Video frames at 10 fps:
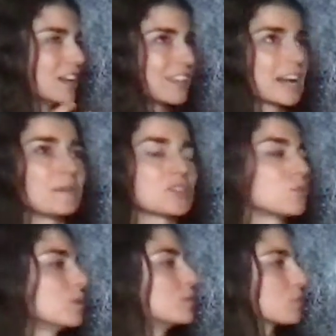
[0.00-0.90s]
like, I'm at the
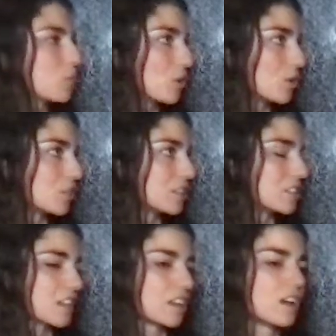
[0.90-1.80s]
whim of the world, and
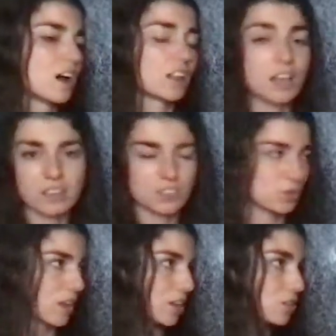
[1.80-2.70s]
it's like, a lot of things you
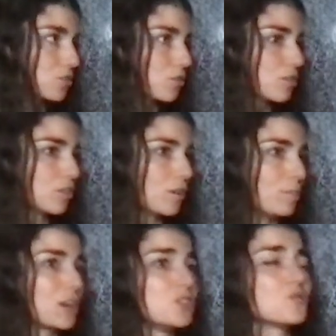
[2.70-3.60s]
can't control,
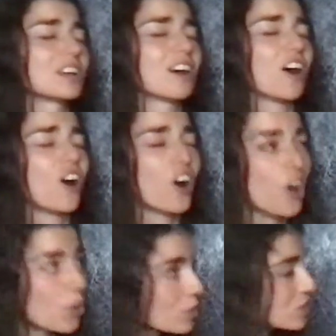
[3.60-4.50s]
but you can
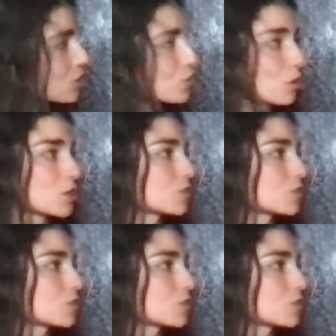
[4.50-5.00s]
always control your